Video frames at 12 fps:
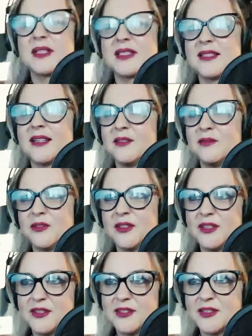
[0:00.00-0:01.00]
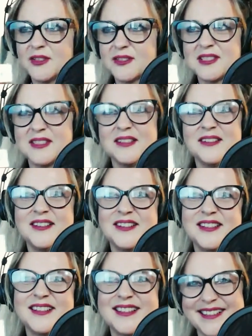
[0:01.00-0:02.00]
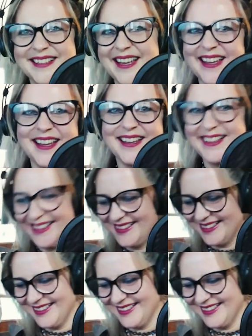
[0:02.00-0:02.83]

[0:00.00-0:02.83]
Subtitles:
excited for the new songs now. Yay.